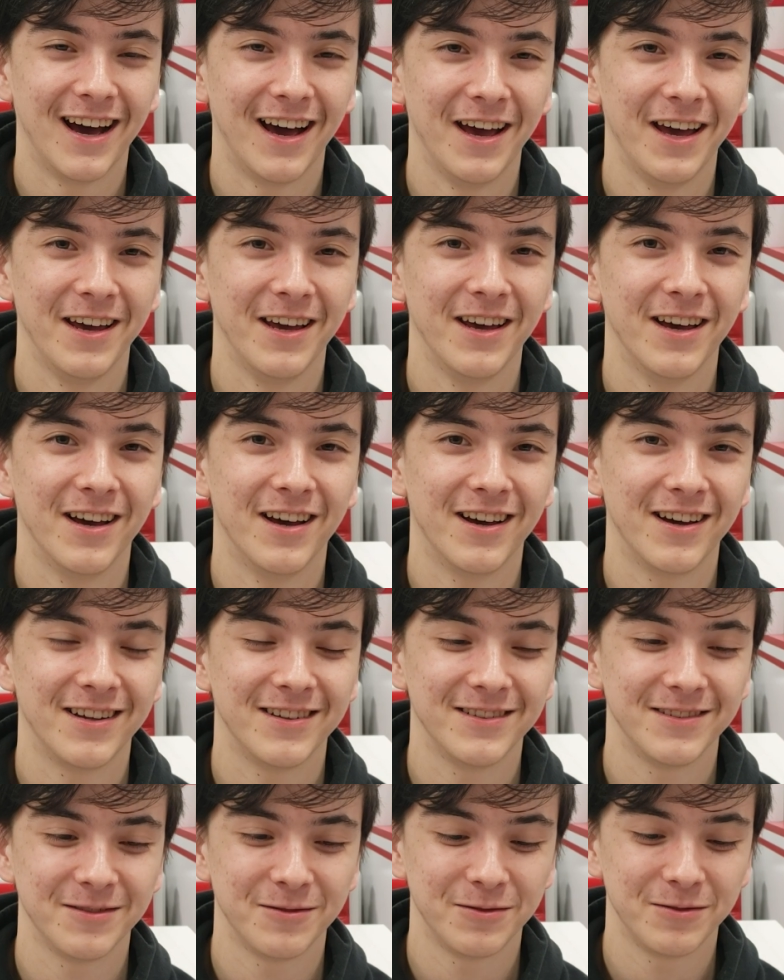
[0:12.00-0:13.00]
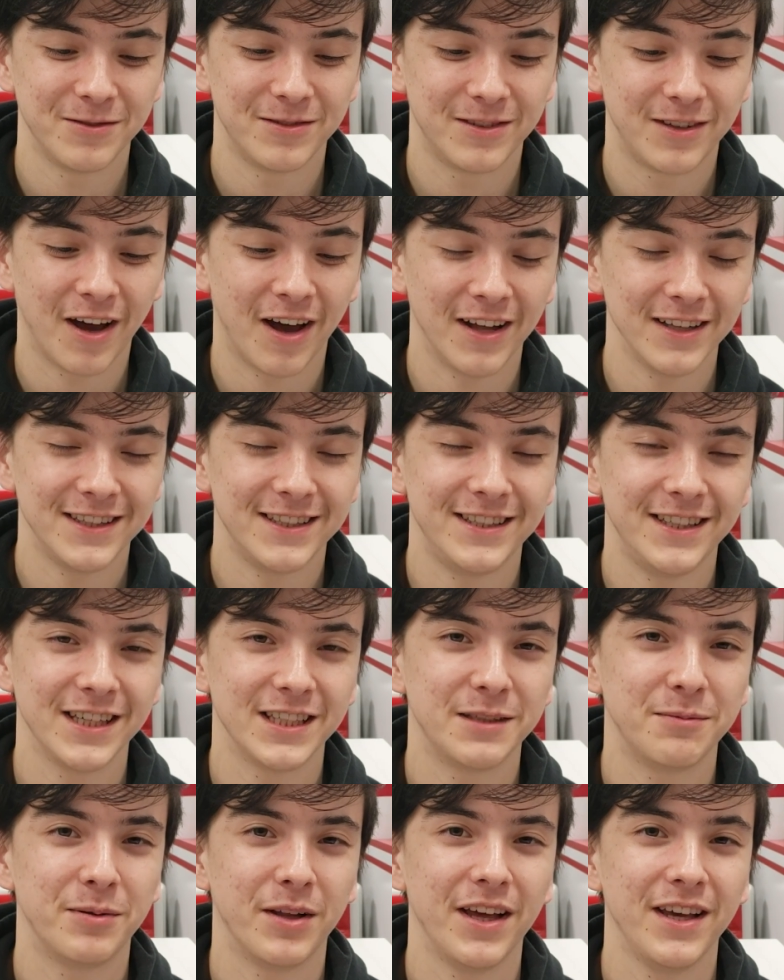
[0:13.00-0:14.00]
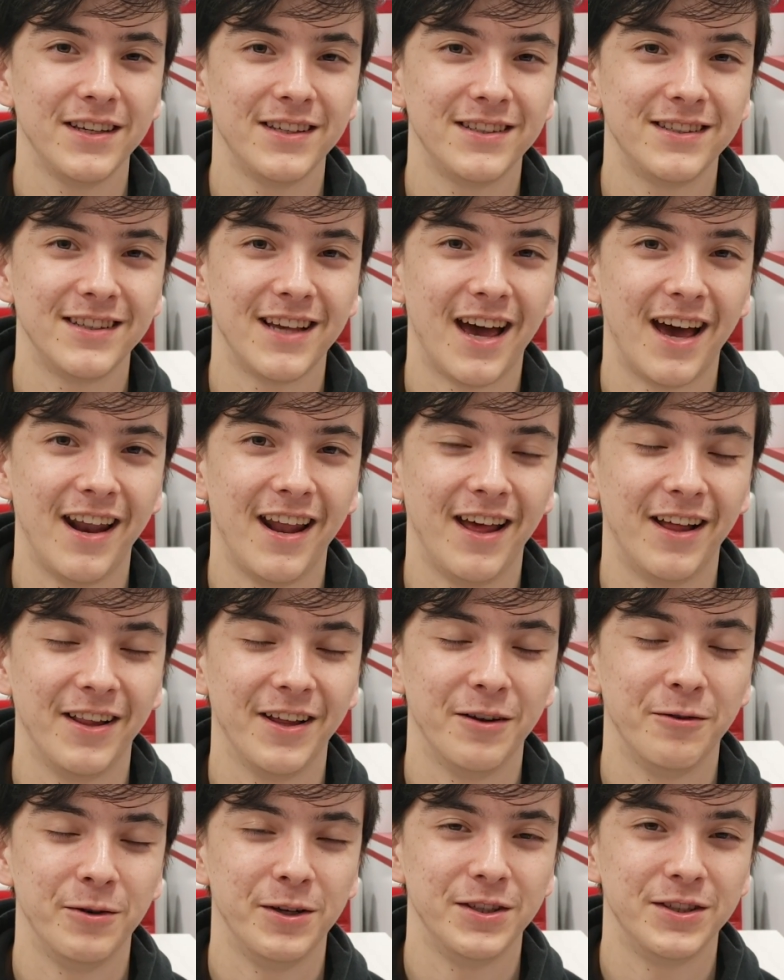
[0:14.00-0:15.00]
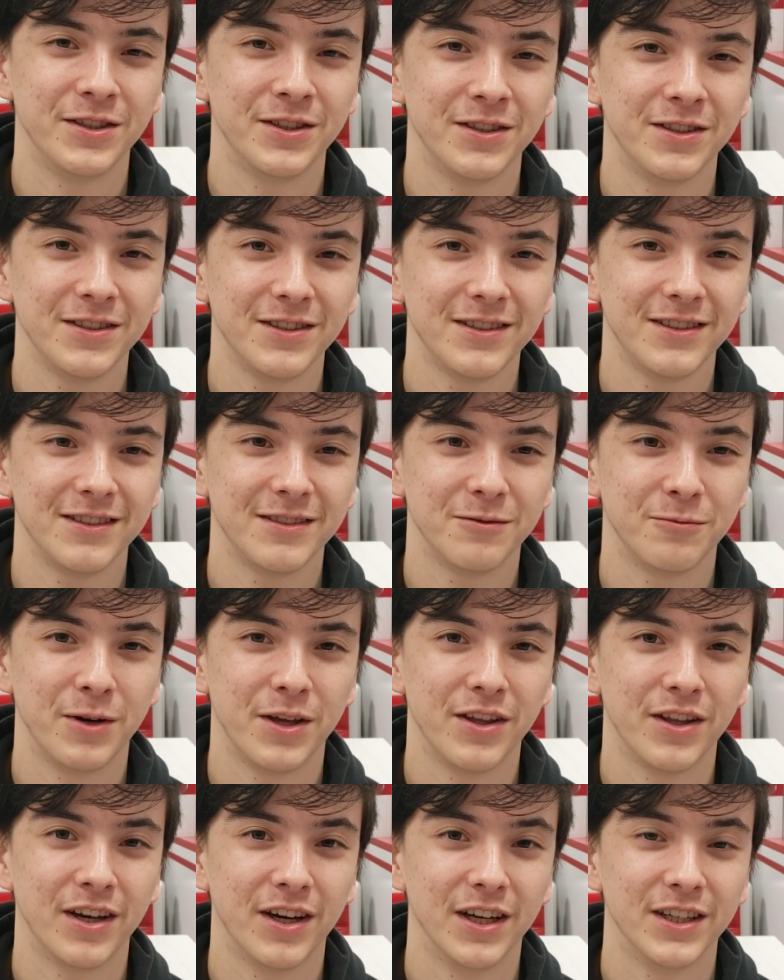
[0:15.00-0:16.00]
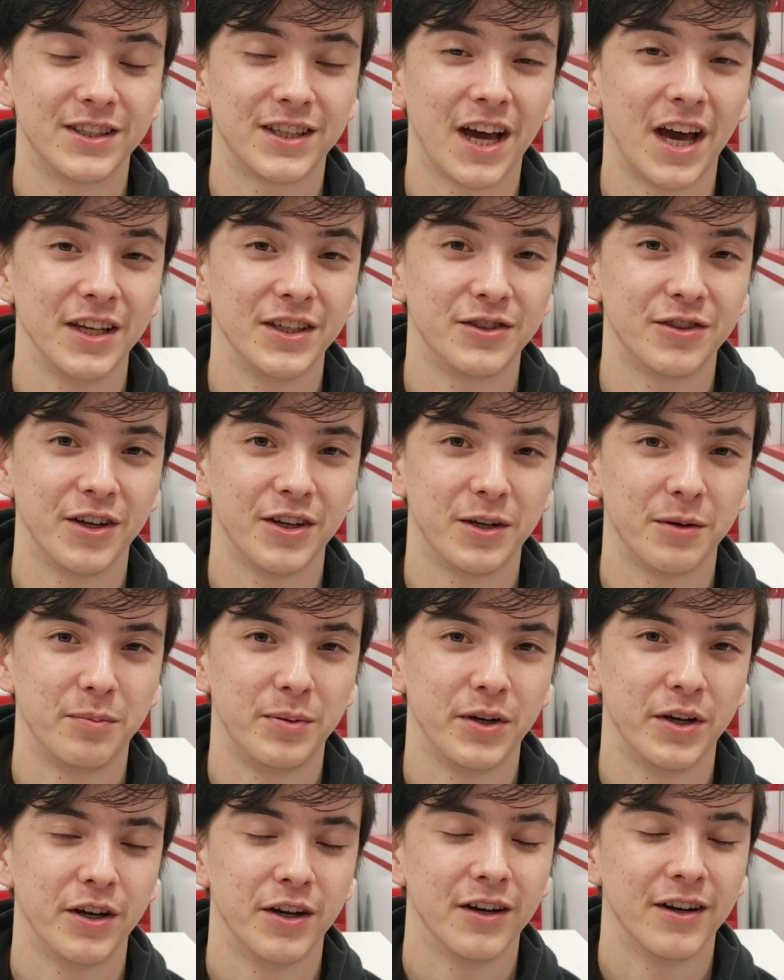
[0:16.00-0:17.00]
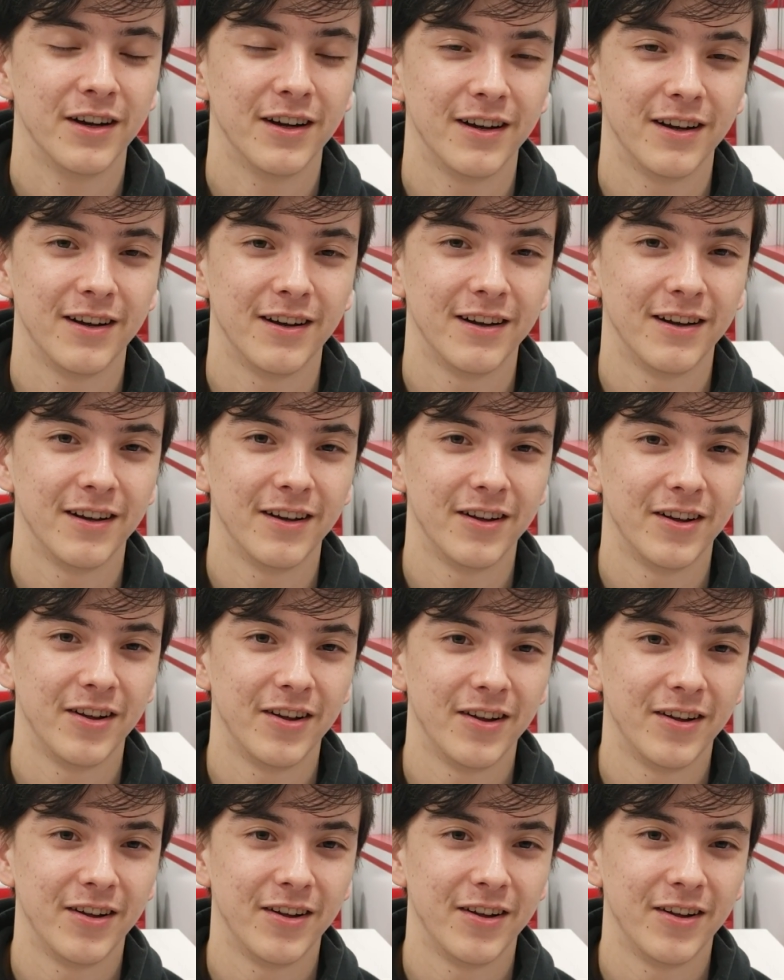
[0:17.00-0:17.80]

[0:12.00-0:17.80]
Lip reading: I got 6th place at LA Regionals with Sky Striker gear.